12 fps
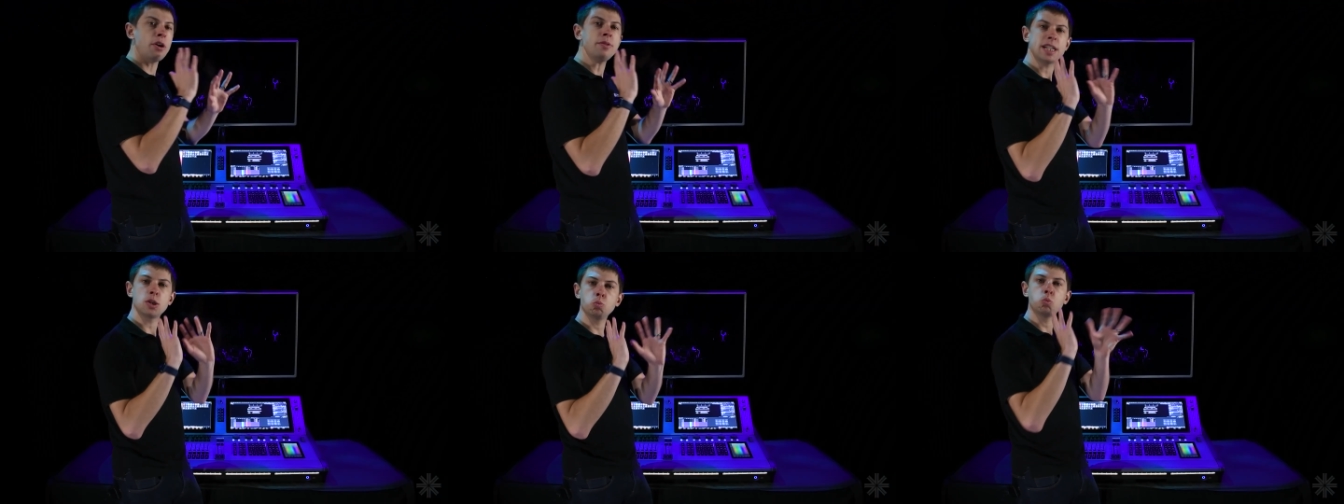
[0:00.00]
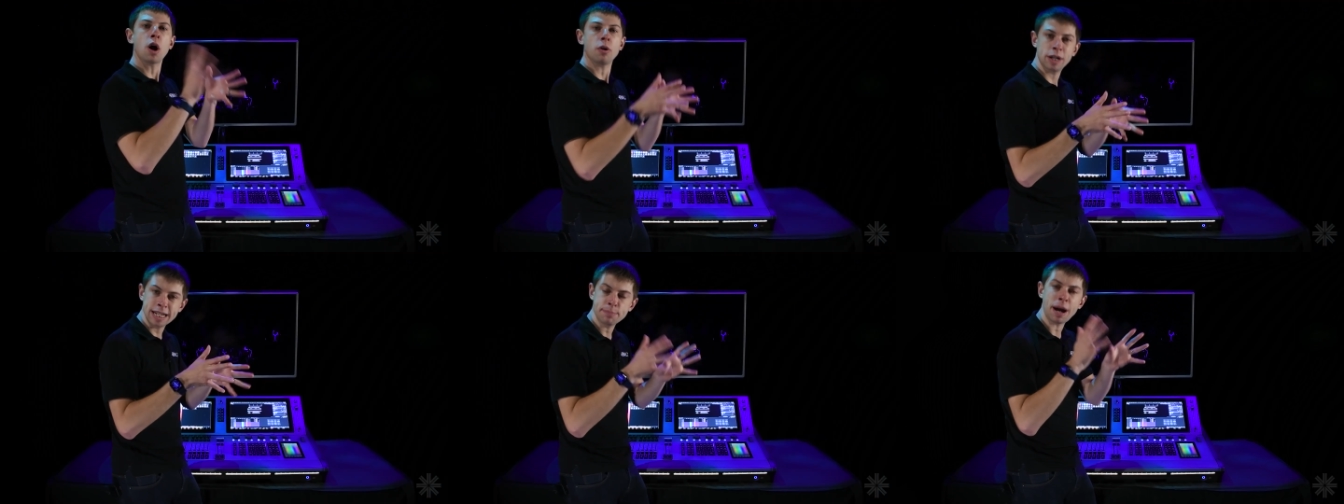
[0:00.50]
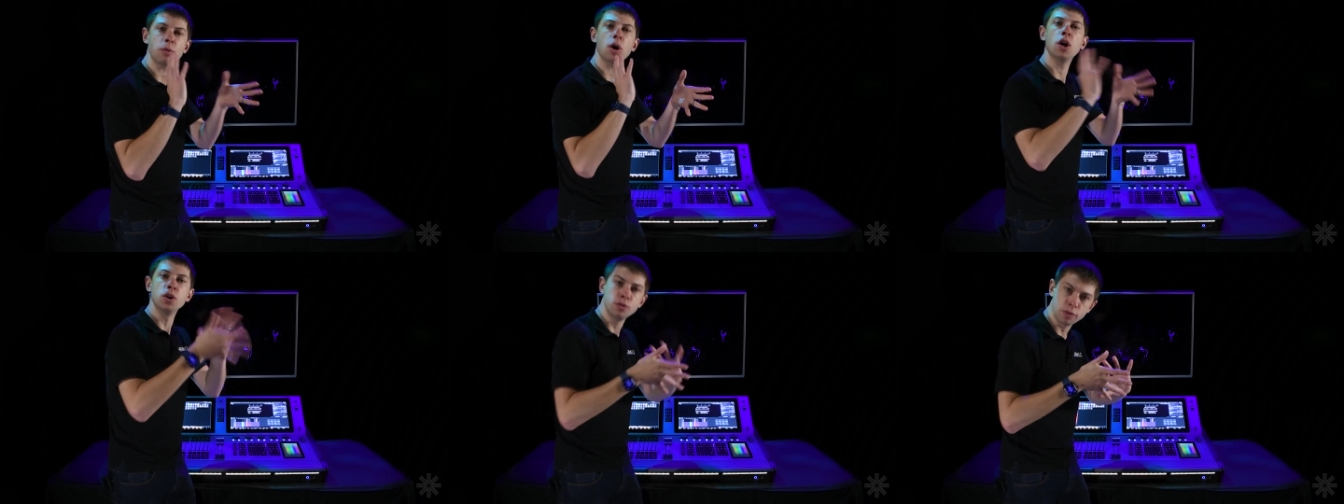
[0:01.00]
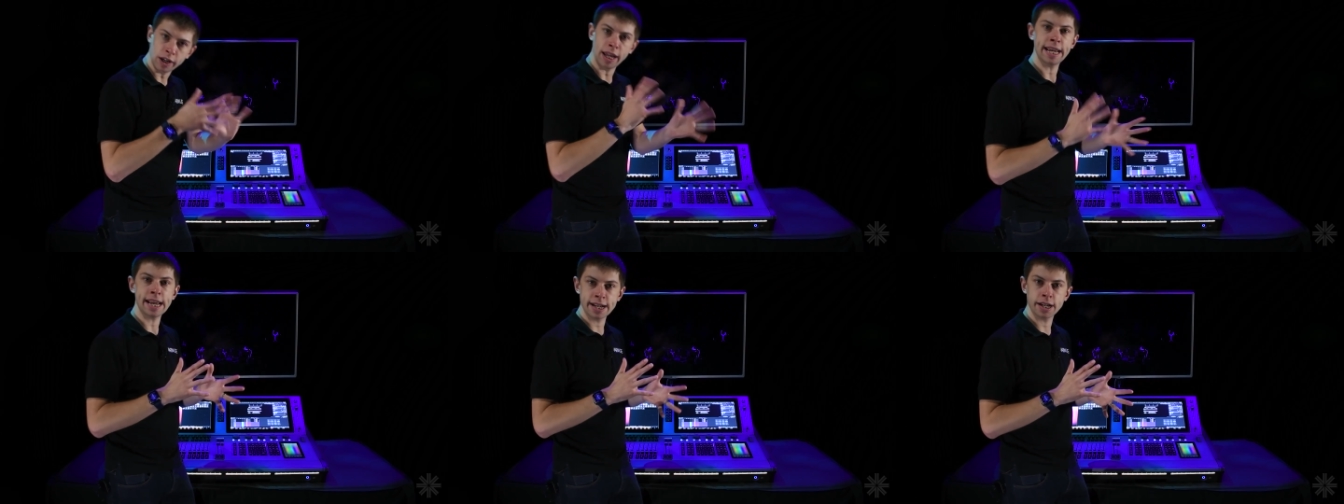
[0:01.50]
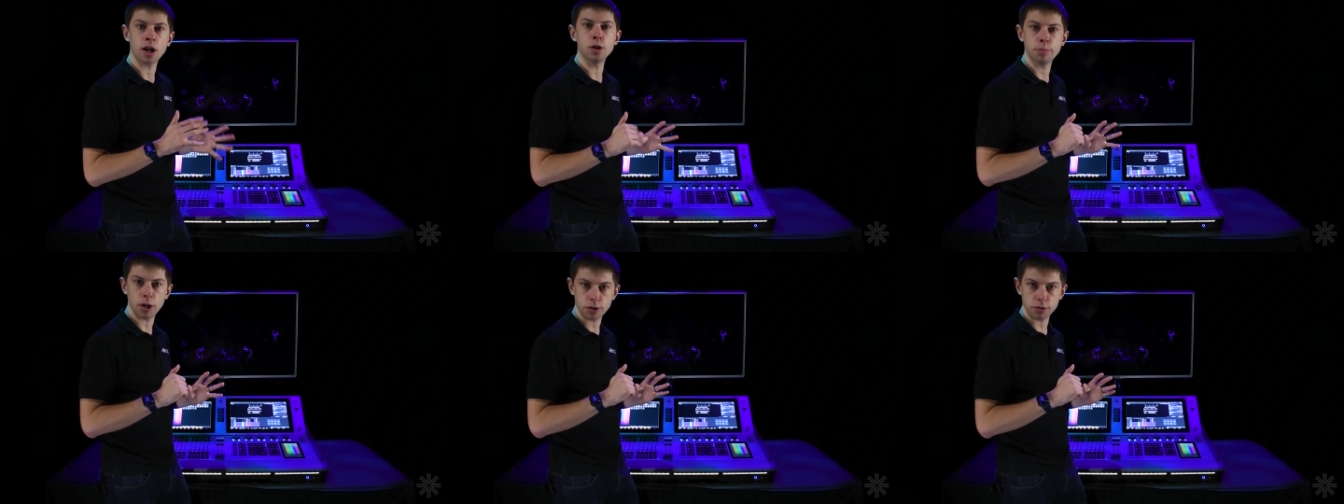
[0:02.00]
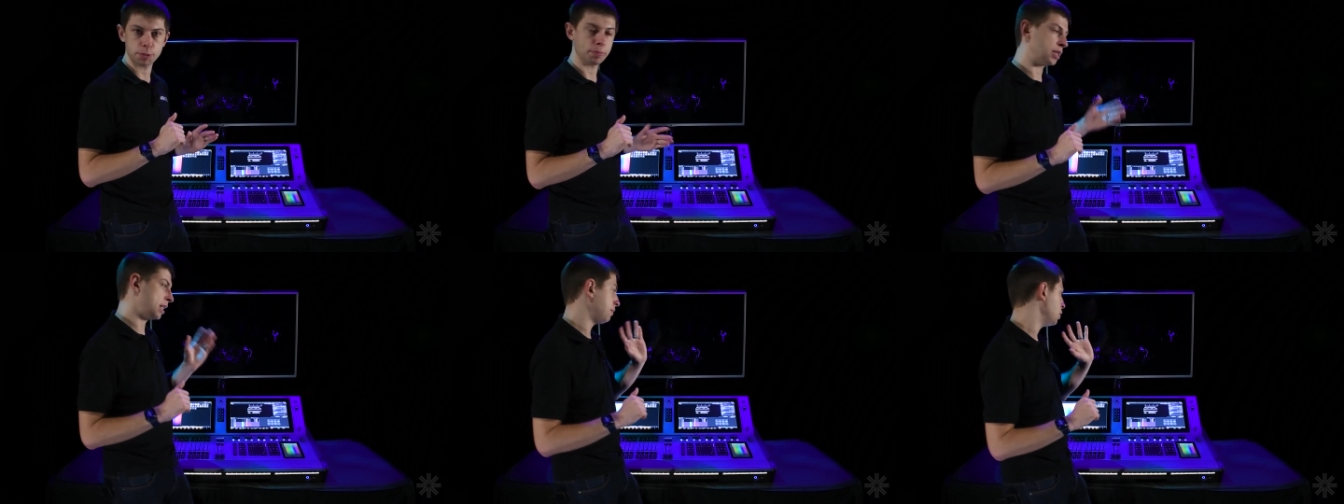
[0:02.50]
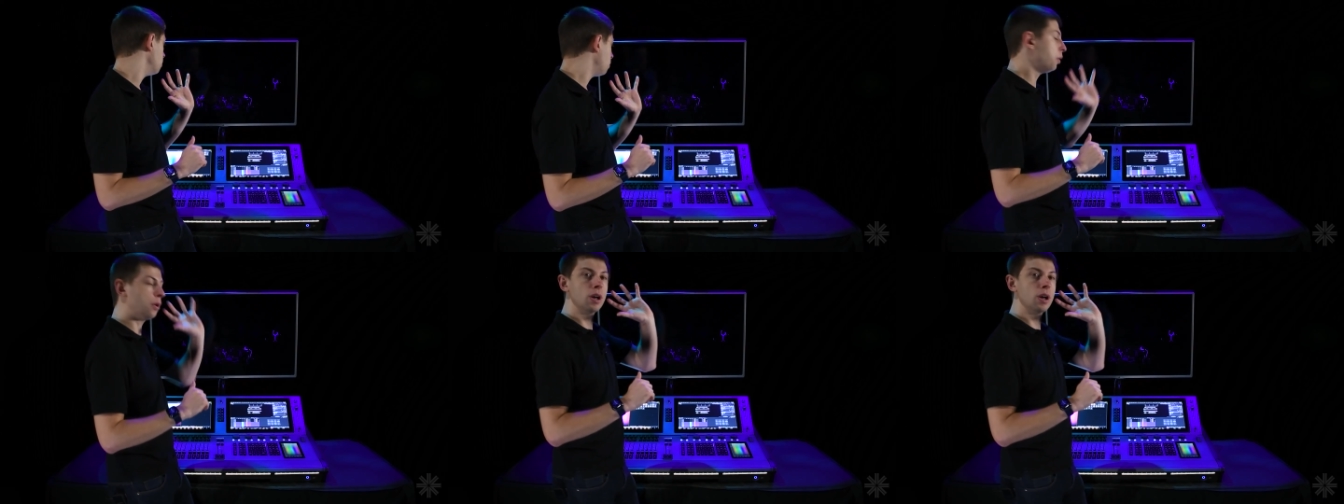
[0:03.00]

need to worry about overlaying gobos, because if you put